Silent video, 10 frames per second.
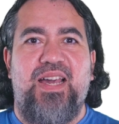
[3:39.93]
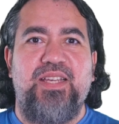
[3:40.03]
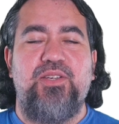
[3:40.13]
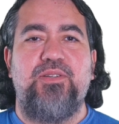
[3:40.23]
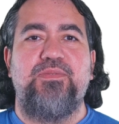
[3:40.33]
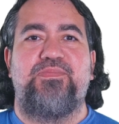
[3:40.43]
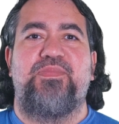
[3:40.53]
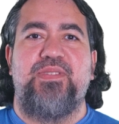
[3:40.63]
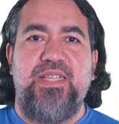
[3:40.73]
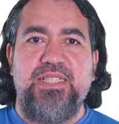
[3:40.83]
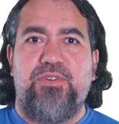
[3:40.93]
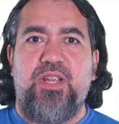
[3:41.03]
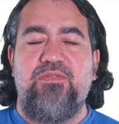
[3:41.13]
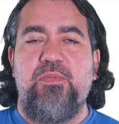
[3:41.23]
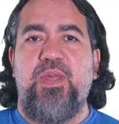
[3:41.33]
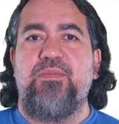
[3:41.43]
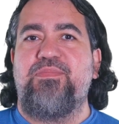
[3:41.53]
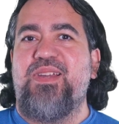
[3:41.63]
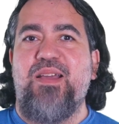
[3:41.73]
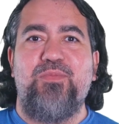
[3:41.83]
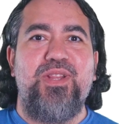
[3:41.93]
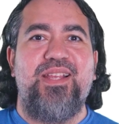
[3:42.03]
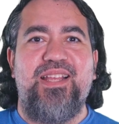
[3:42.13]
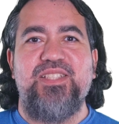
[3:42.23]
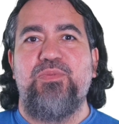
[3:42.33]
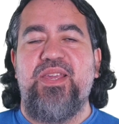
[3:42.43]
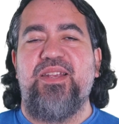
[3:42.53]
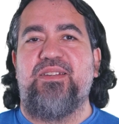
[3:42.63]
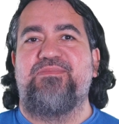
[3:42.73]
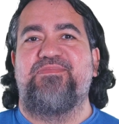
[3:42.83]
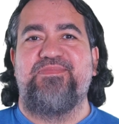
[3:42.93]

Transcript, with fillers: Hi, Joe. Thanks for having me. I'm really glad to be here.